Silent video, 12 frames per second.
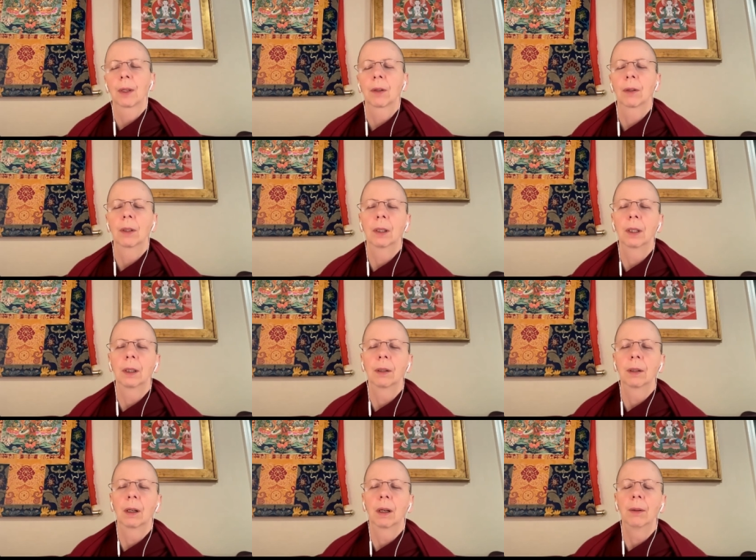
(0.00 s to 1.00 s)
So just
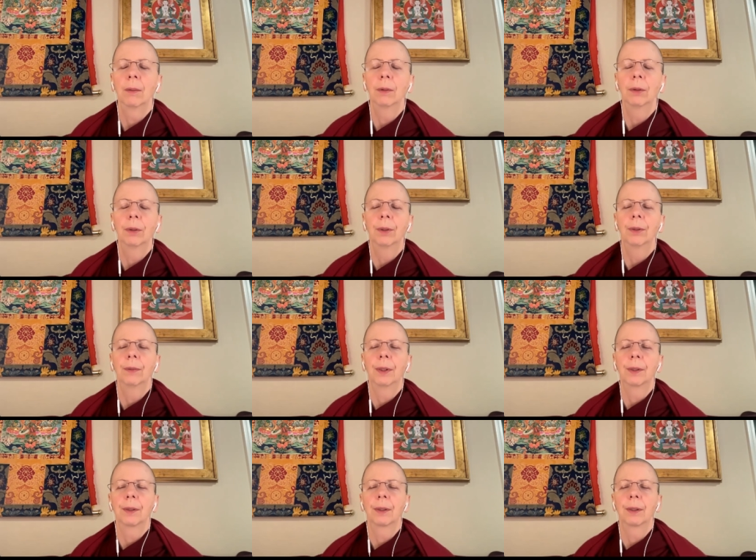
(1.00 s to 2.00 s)
think tonight we'll do this
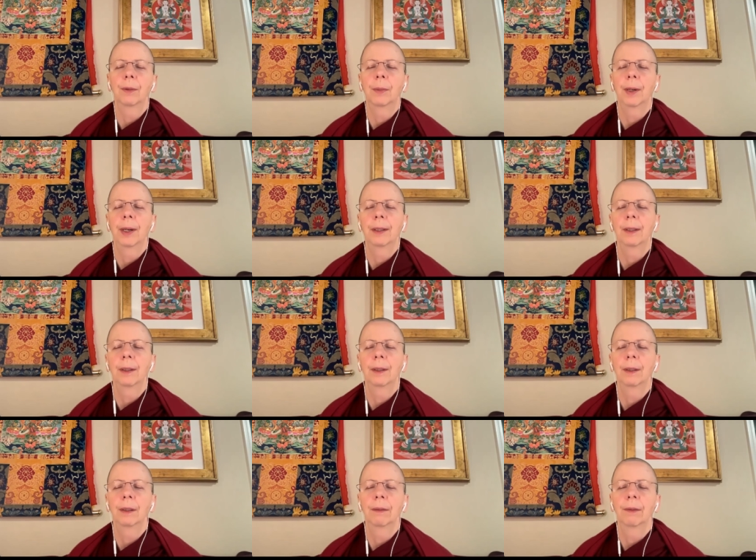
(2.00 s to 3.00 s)
Vajrasattva practice,
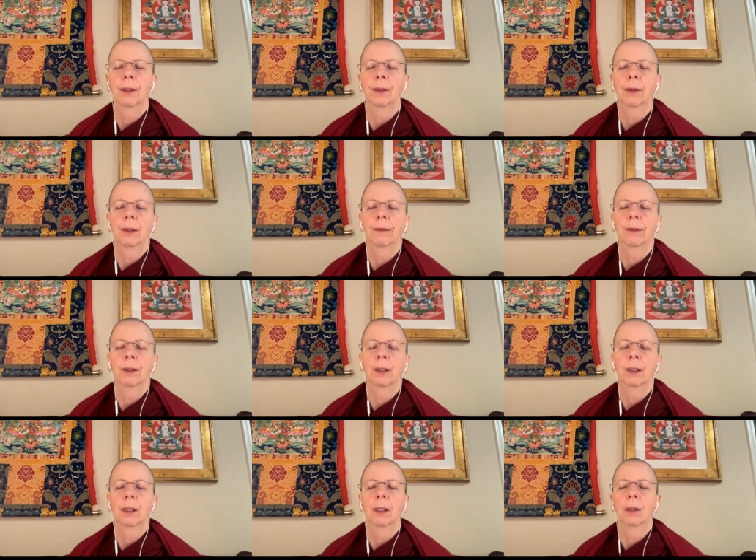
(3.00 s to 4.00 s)
this Vajrasattva
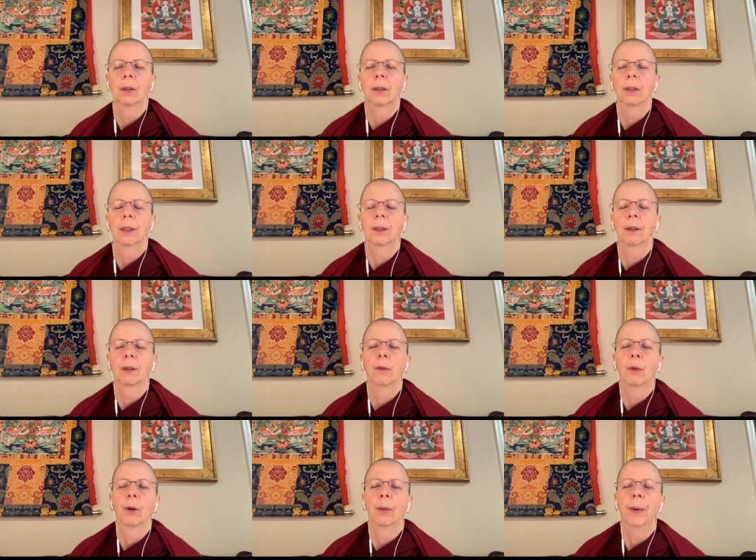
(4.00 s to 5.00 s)
in the context of the
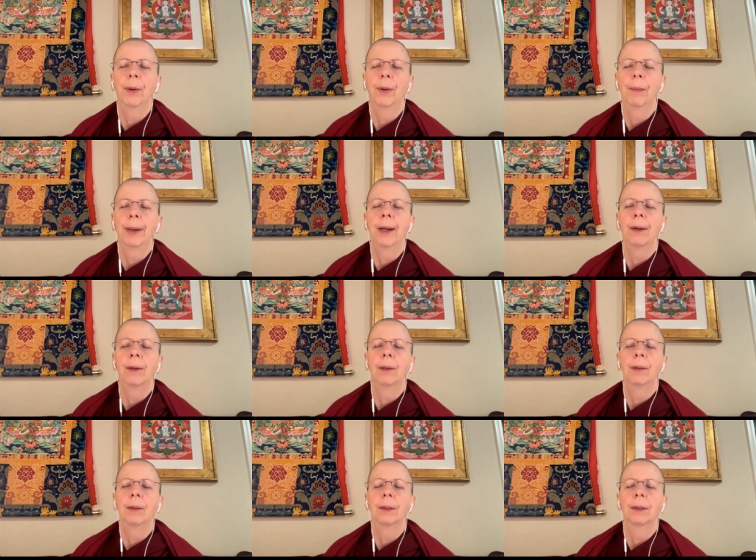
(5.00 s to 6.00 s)
four opponent
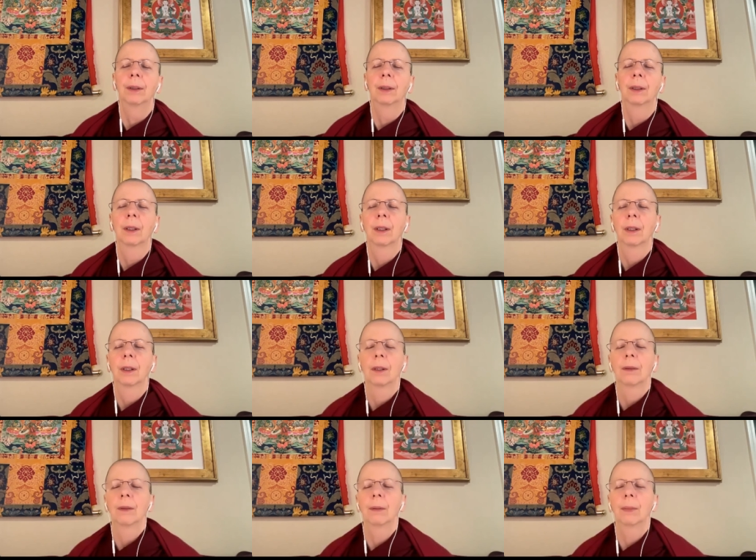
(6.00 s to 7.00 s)
powers,
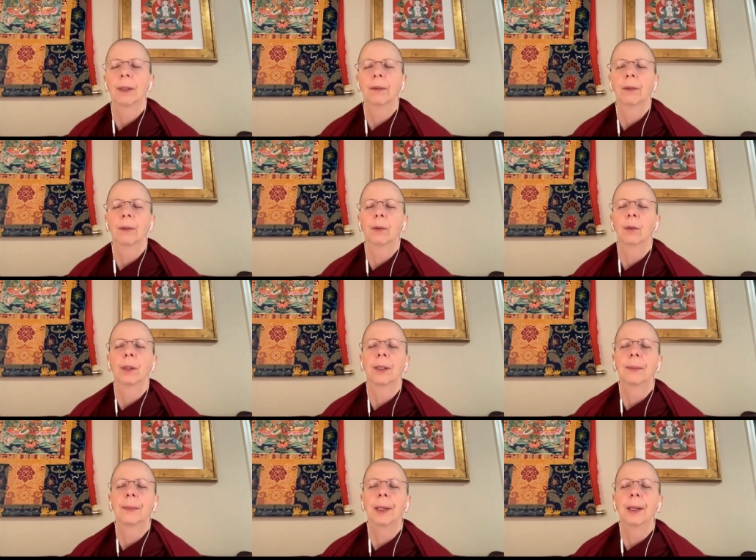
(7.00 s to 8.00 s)
the benefit of all
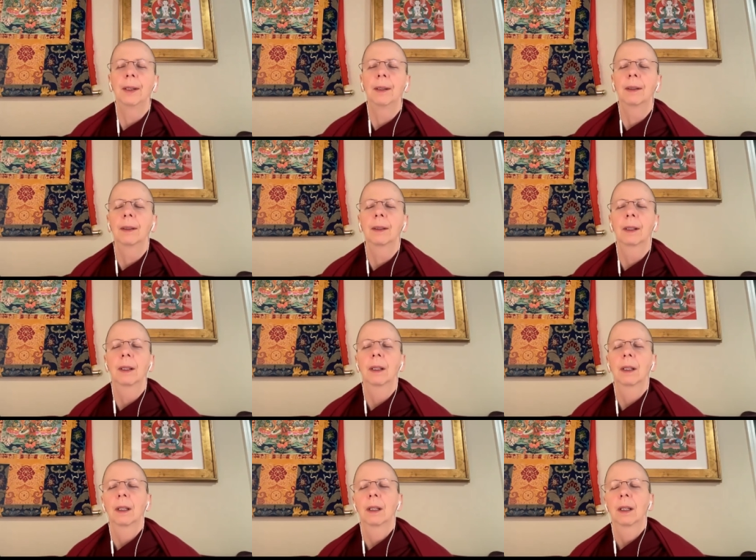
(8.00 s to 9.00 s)
these beings,
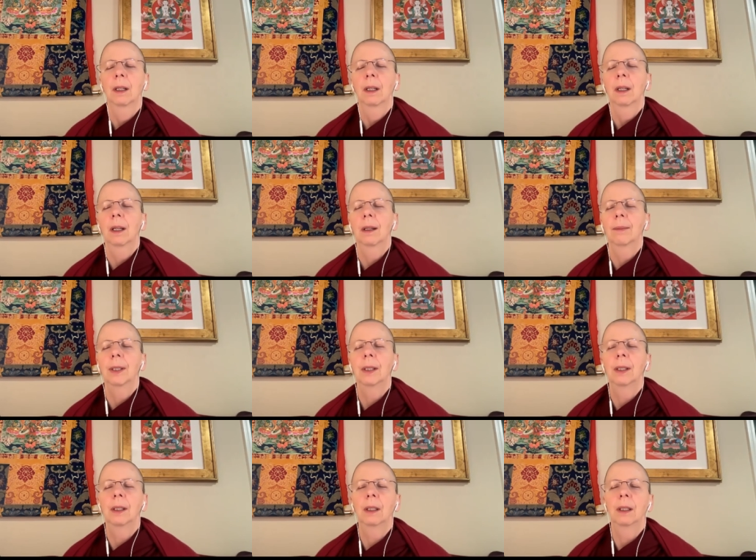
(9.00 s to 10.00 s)
and
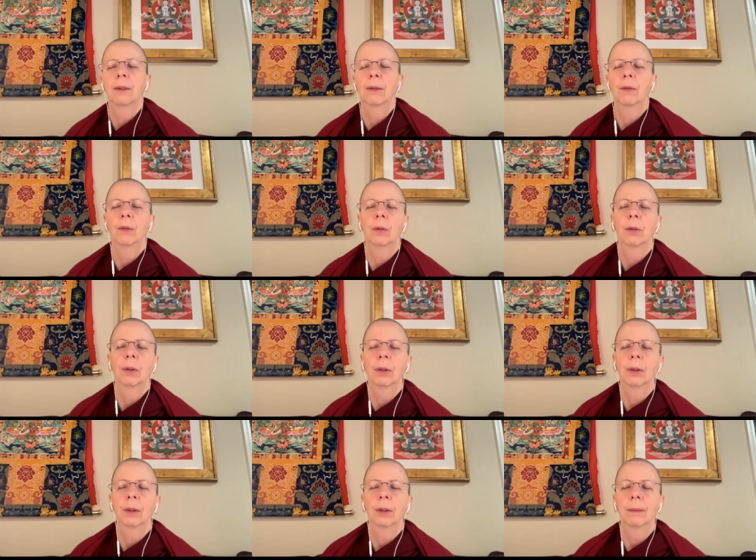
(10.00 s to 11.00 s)
particularly
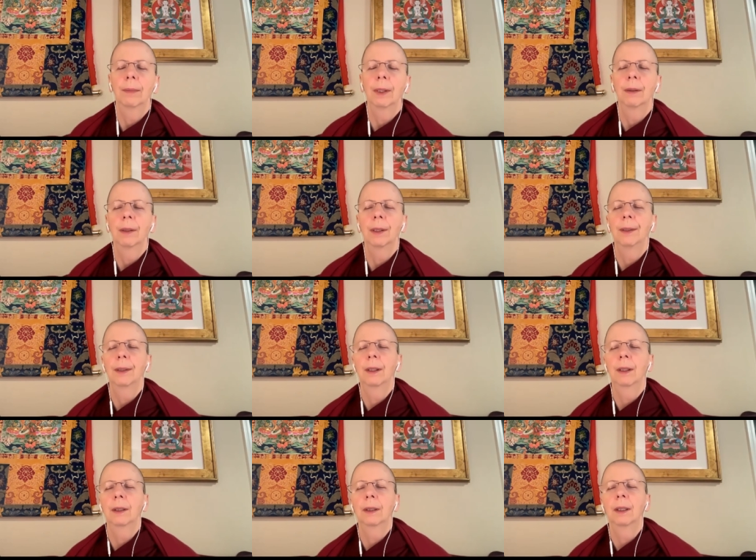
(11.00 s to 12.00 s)
for Mary's
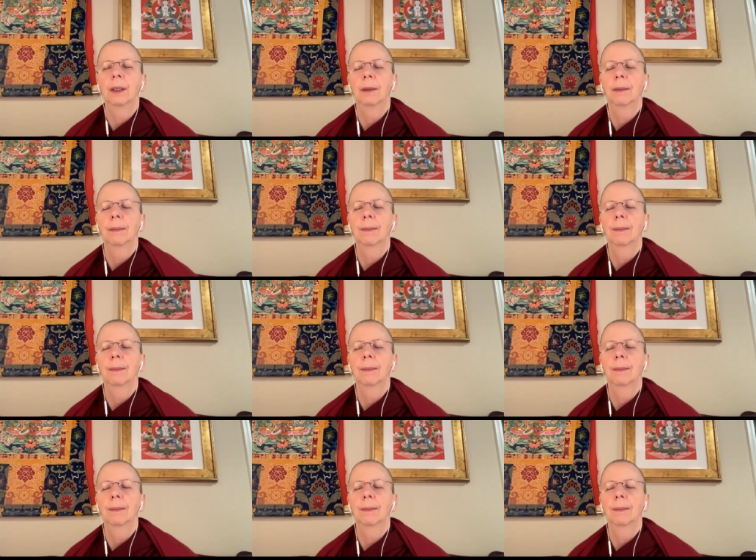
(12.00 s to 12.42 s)
auntie.